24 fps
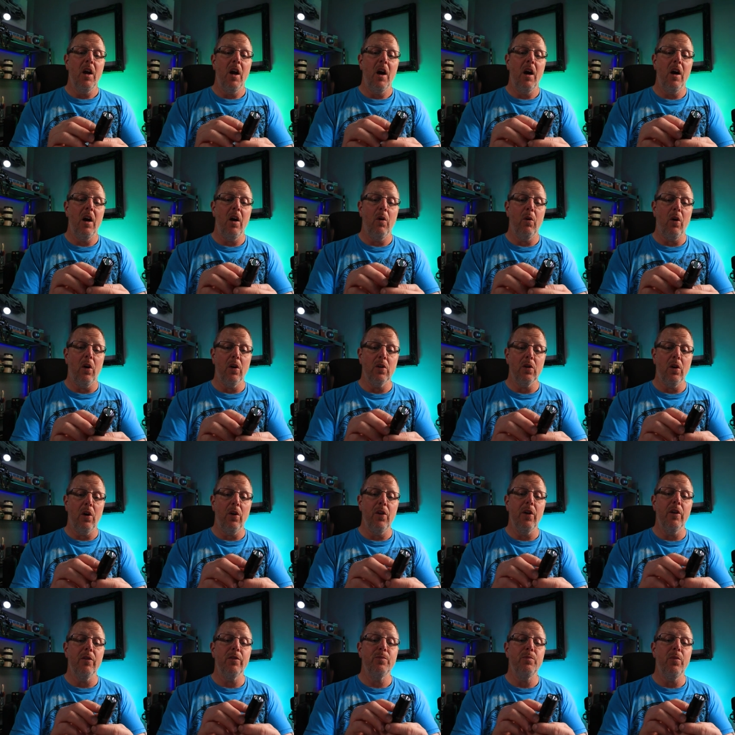Uh,
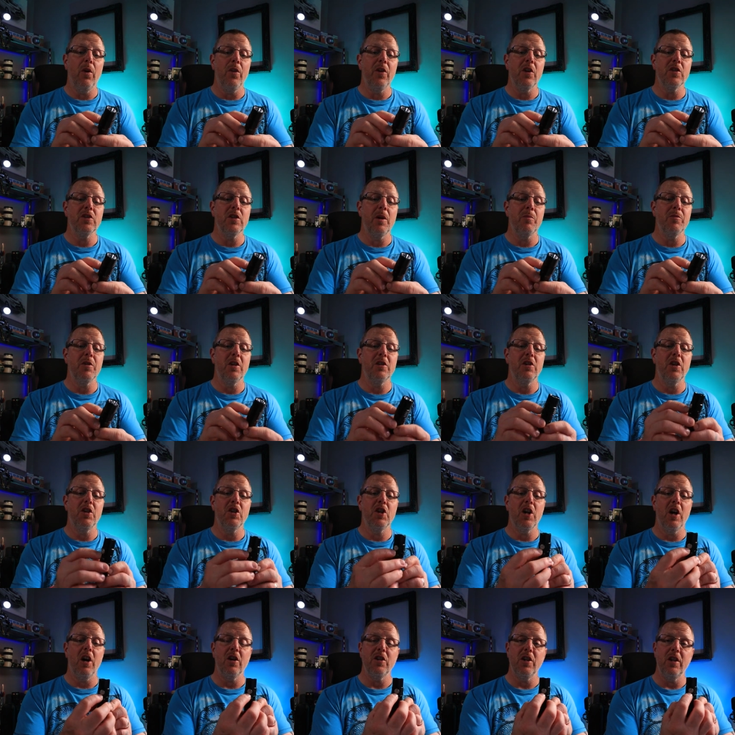on the on the subject of
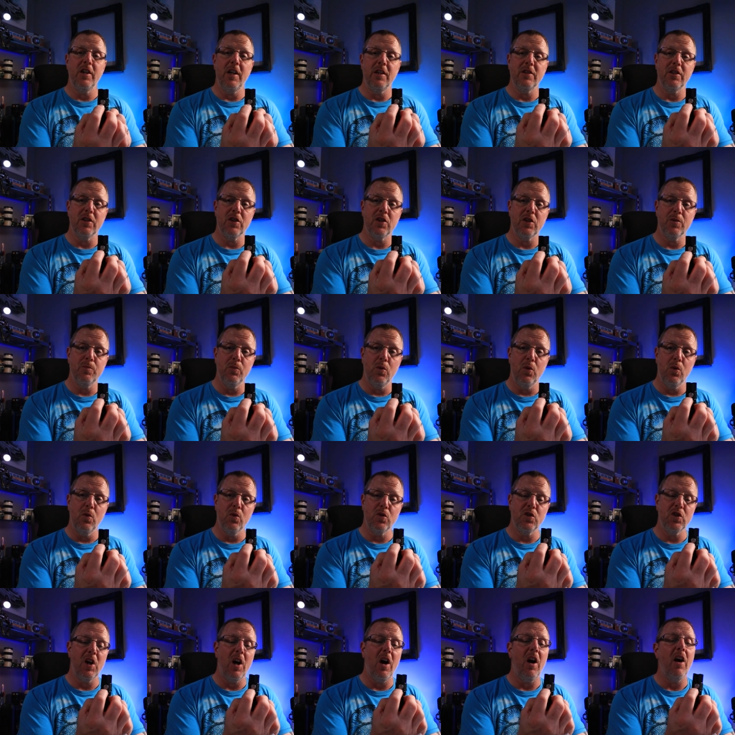charging, there's a
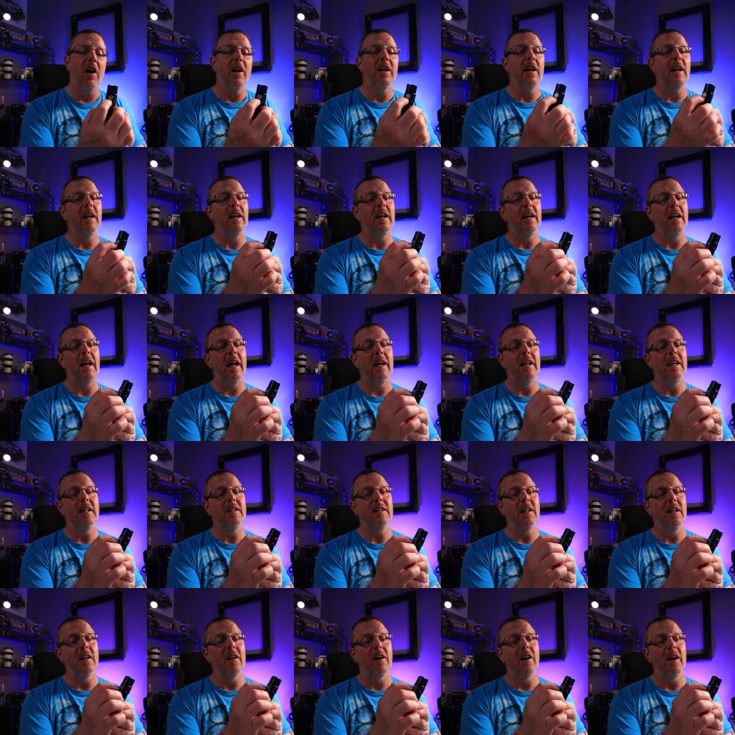small tiny little L E
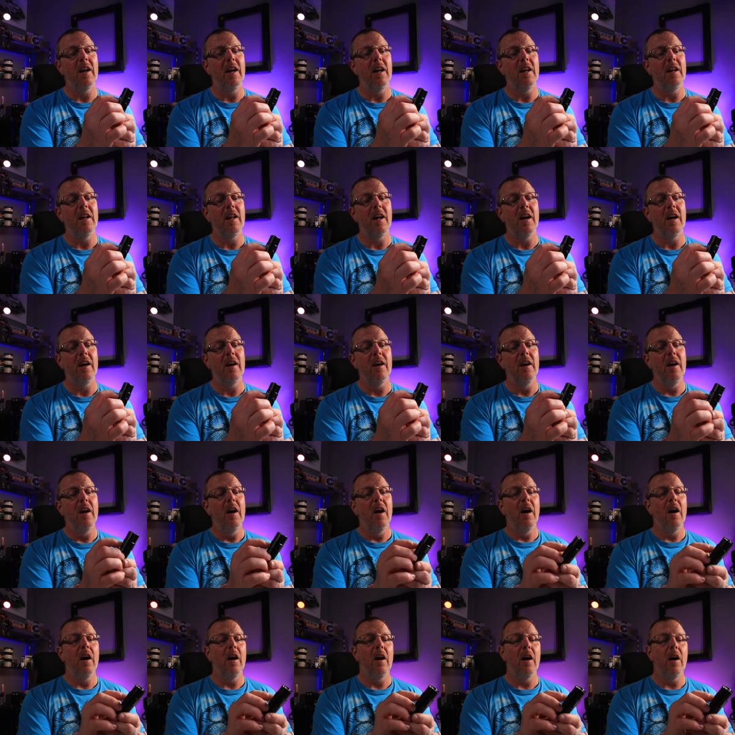D light in there.
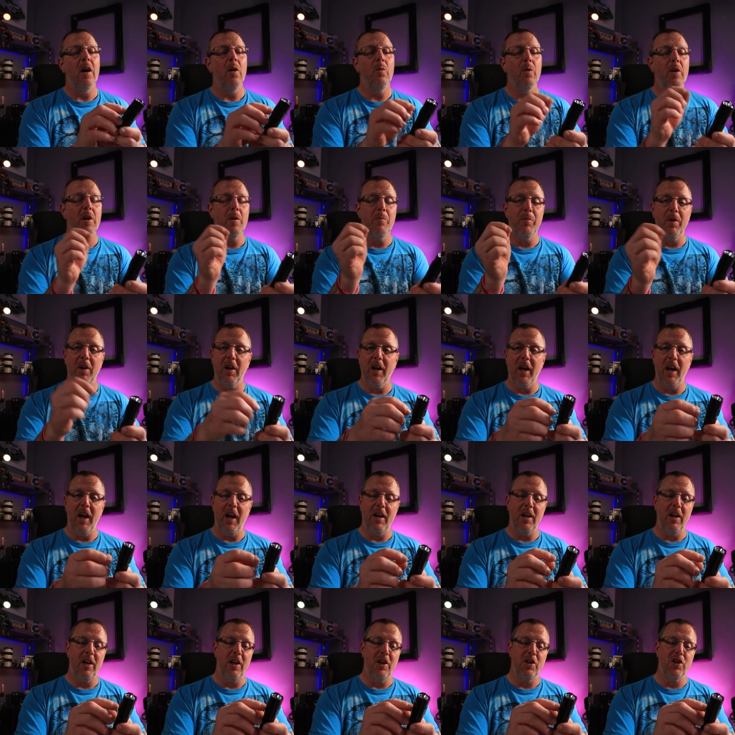Uh, when you plug it
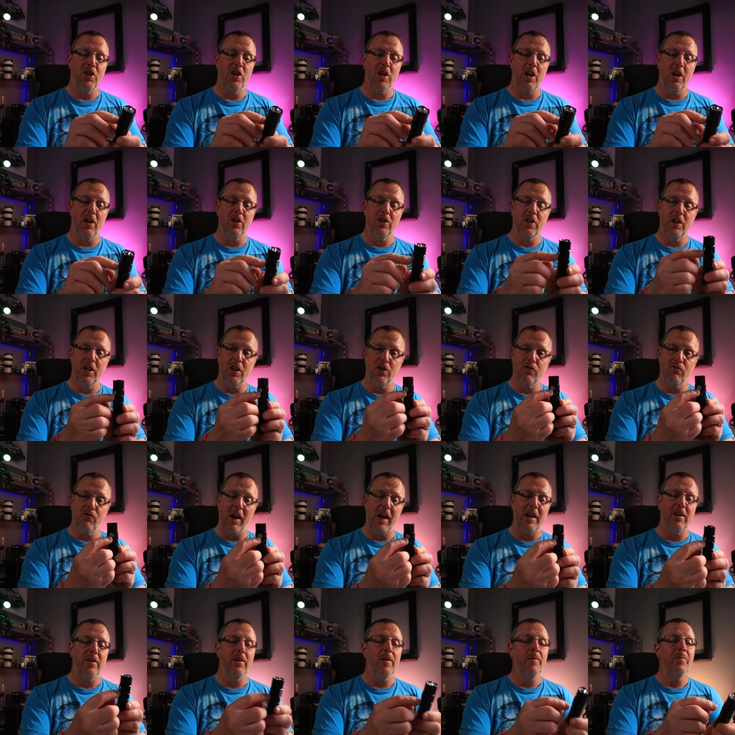in and it's charging, it's
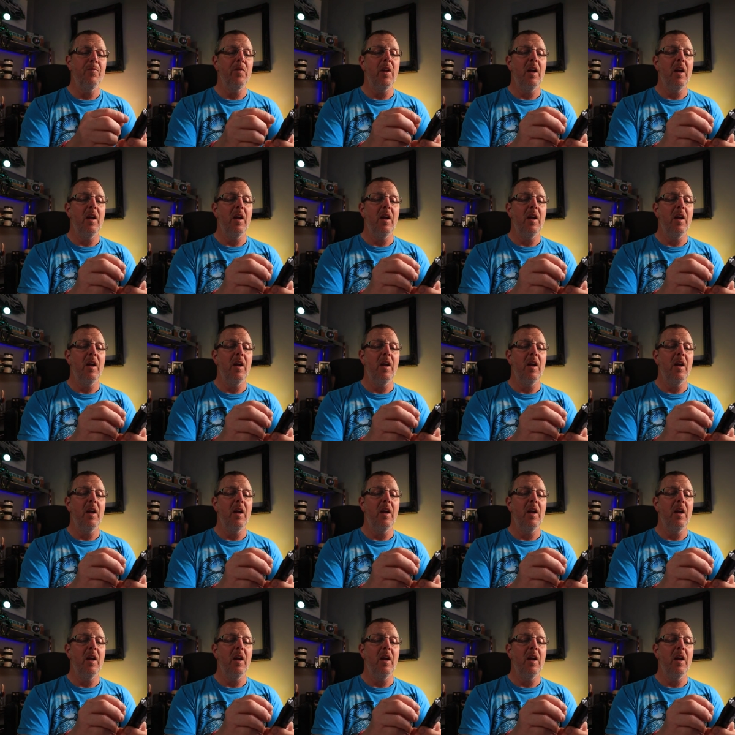red.